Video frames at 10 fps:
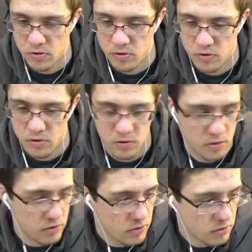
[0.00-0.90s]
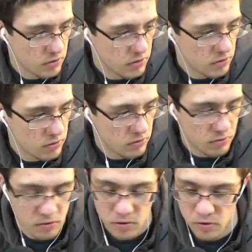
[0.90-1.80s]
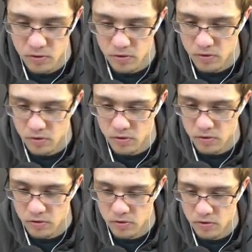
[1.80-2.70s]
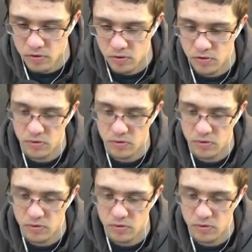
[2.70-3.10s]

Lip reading: Ice with water. We call this water.